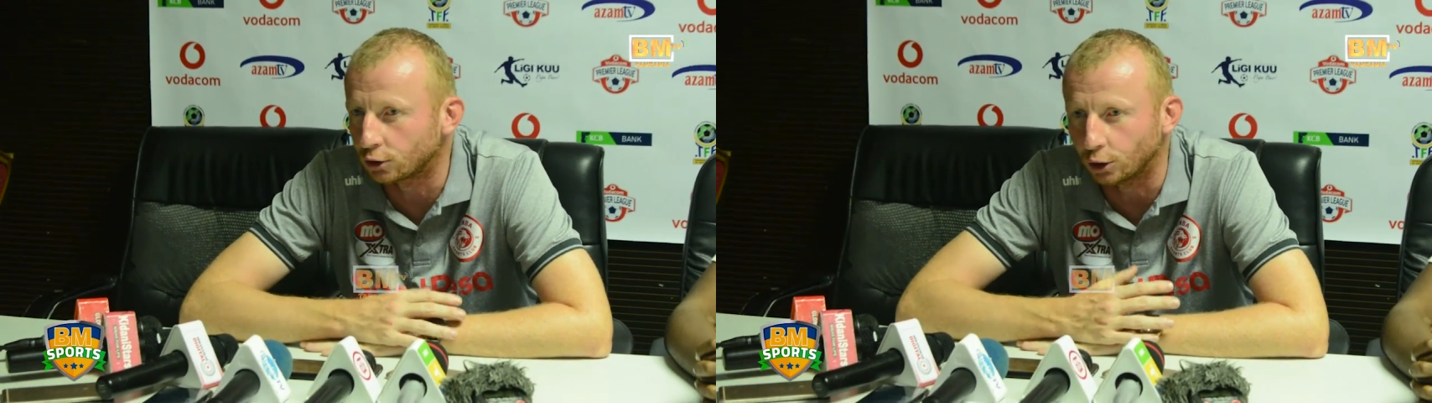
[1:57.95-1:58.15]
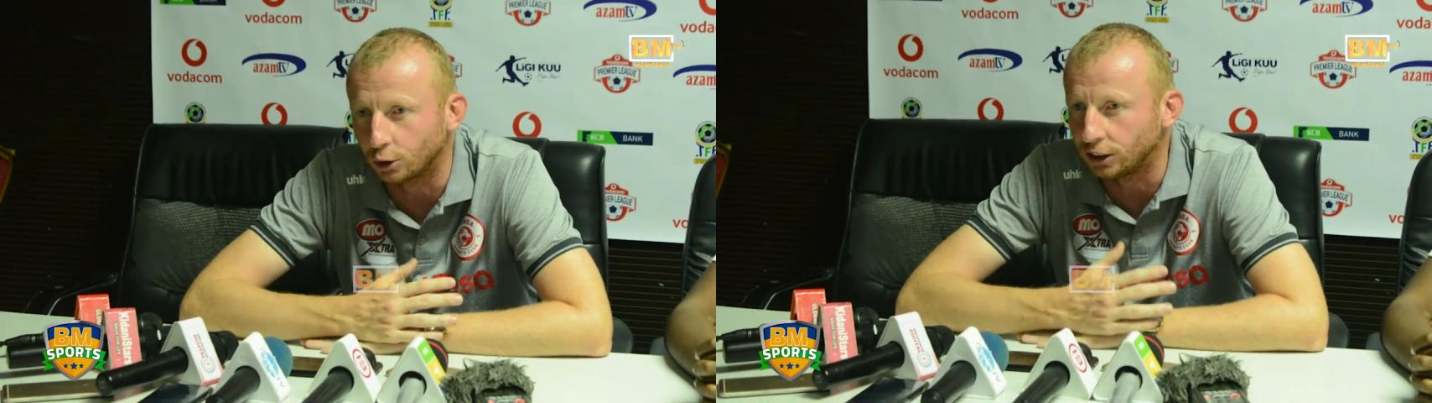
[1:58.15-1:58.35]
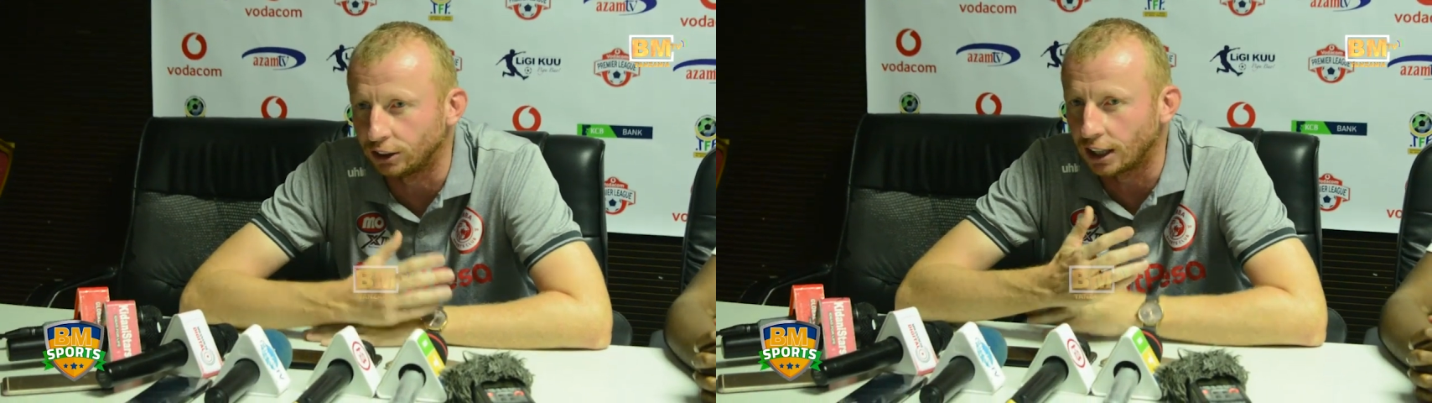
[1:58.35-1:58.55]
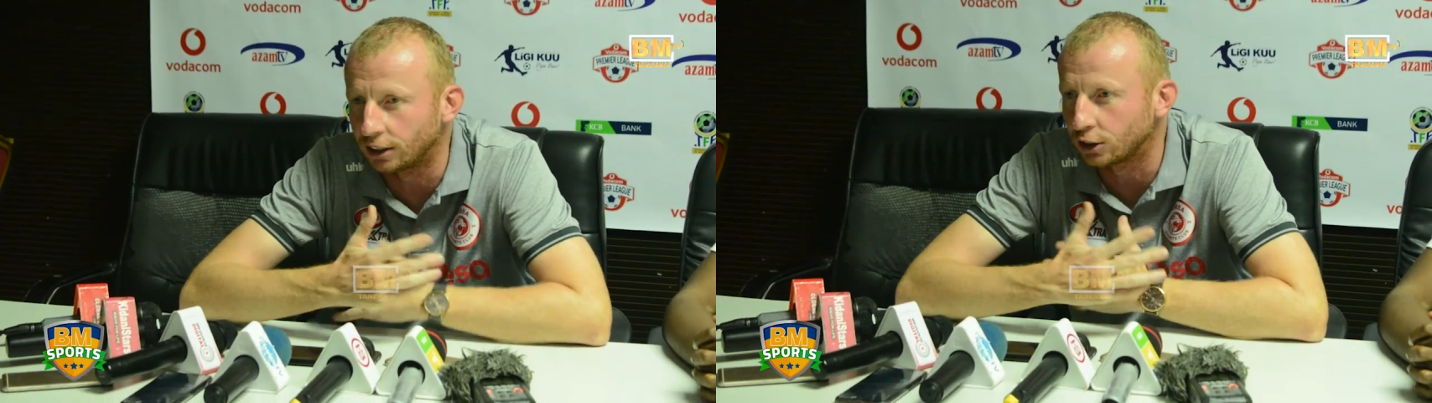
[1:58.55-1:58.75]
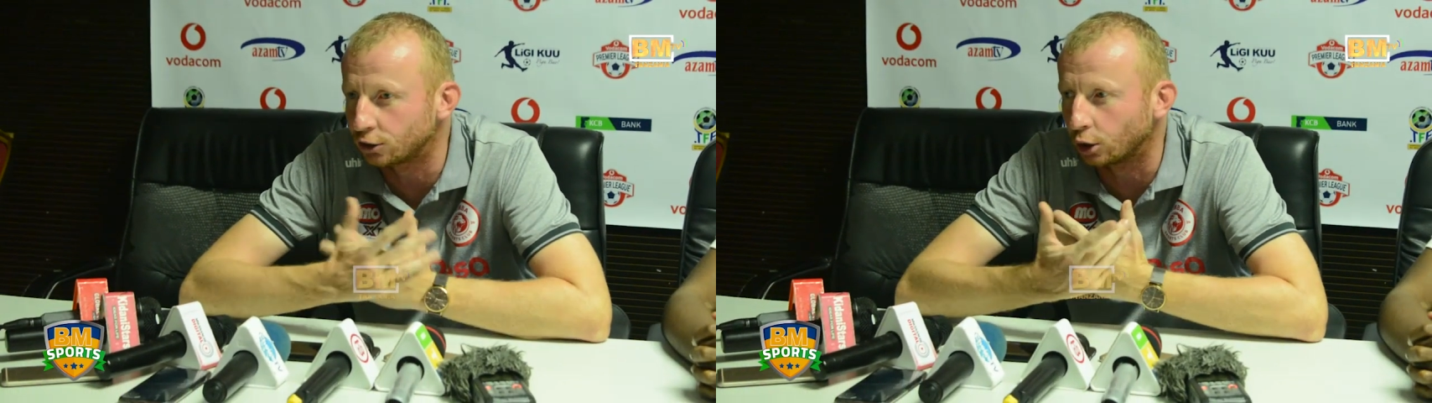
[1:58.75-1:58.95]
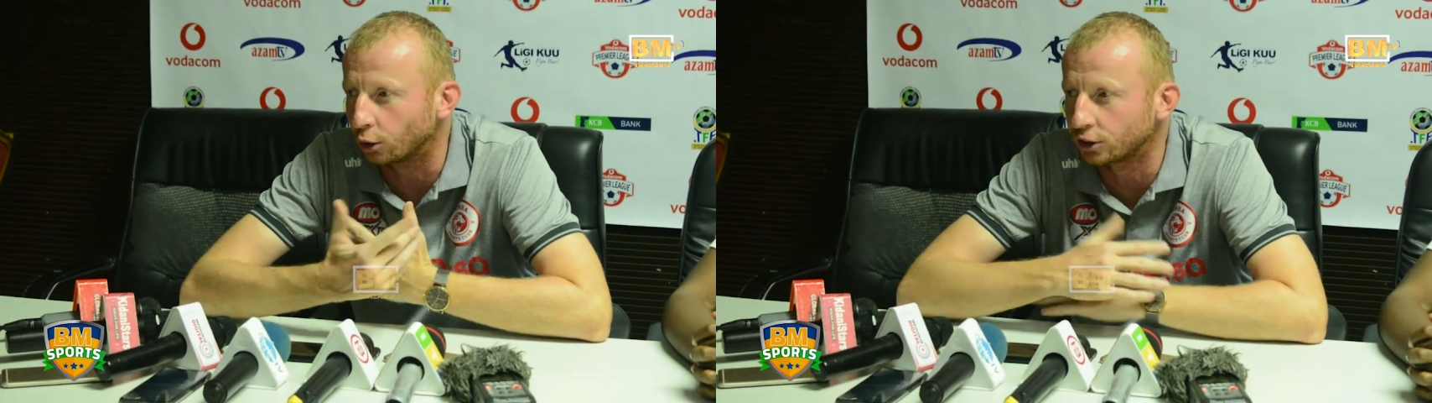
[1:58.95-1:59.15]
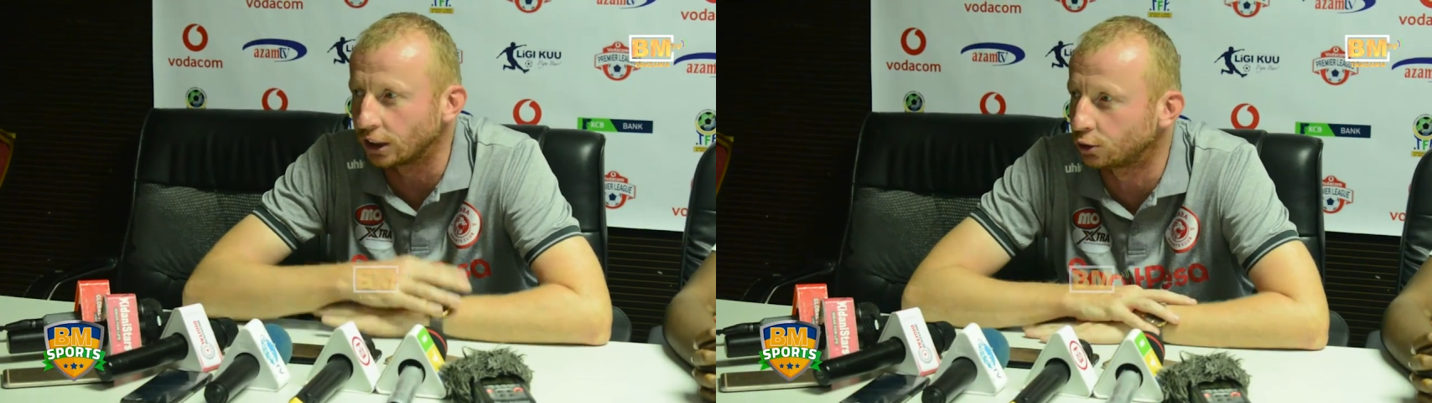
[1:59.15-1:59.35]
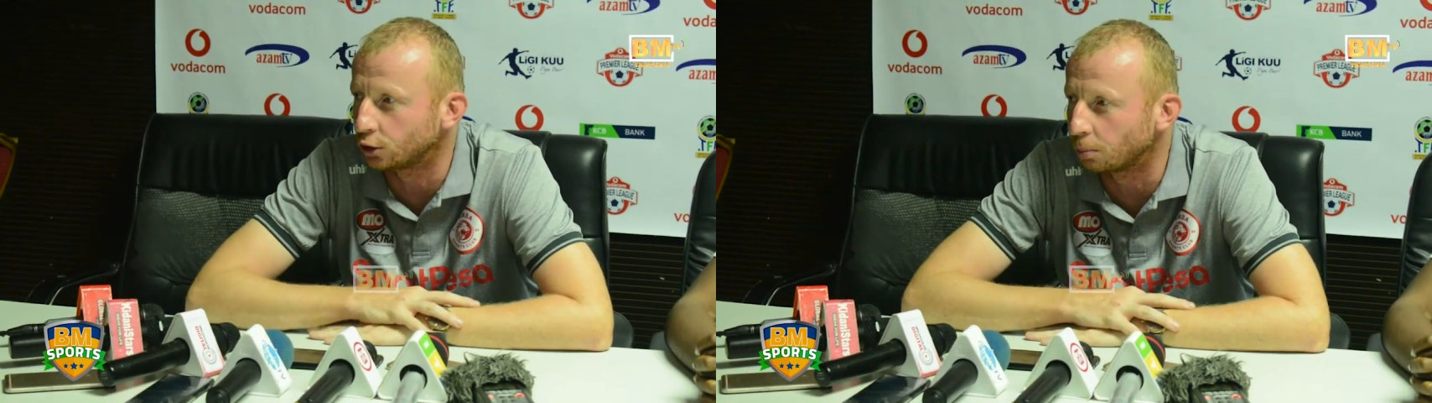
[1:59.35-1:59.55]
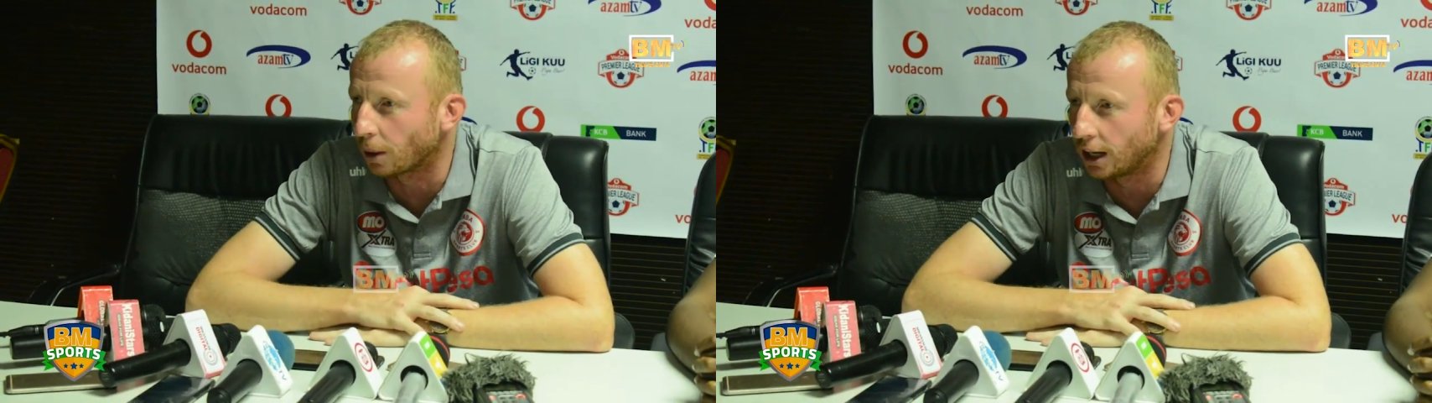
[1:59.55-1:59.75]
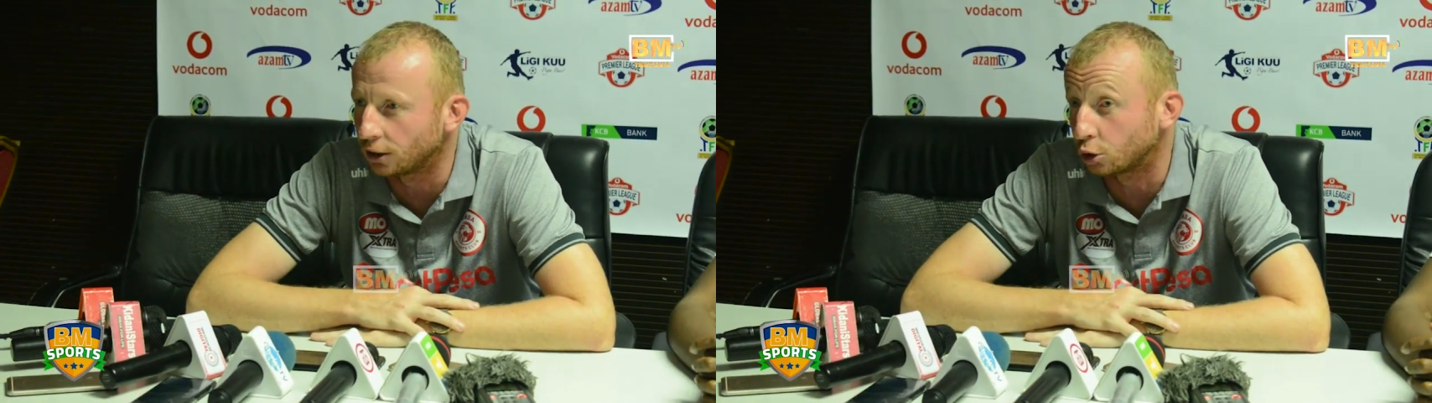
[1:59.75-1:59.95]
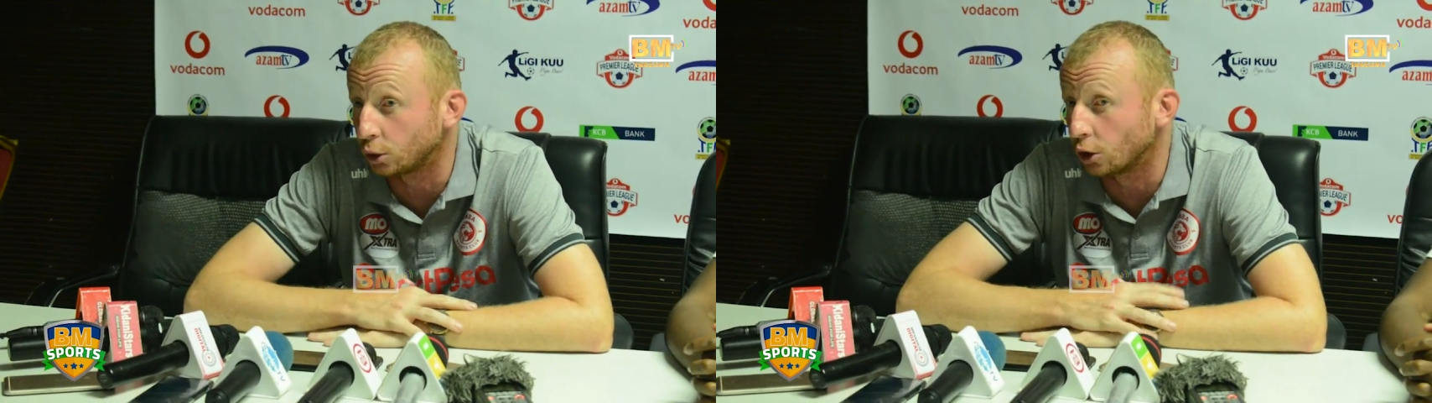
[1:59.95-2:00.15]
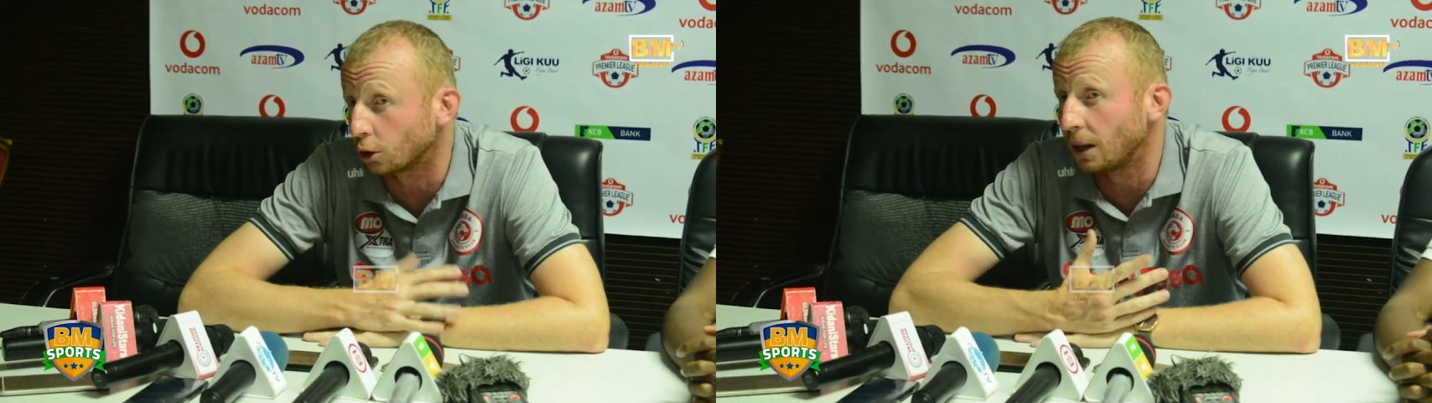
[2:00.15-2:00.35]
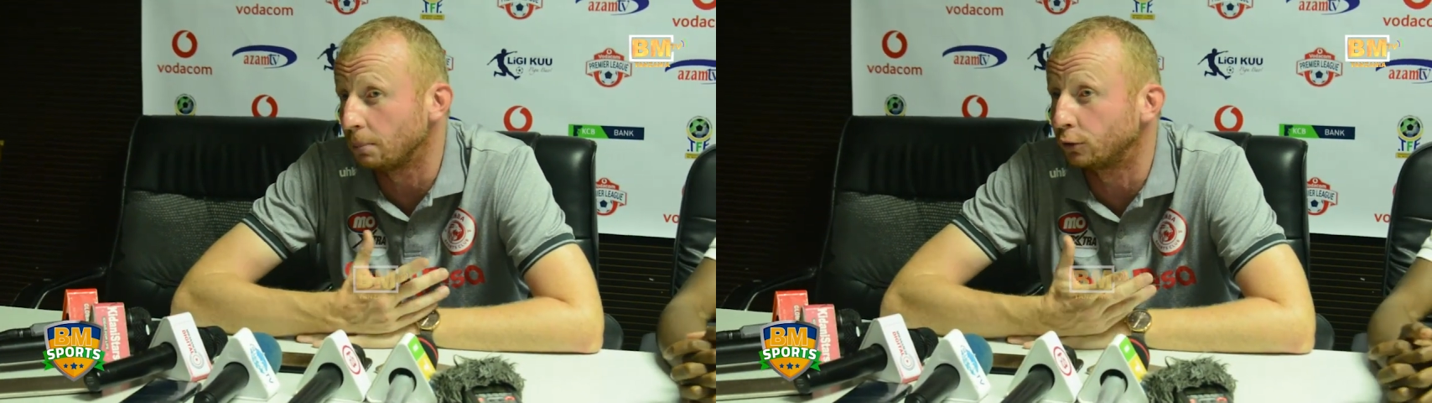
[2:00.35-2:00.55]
So in the end, it's a consensus by three or maybe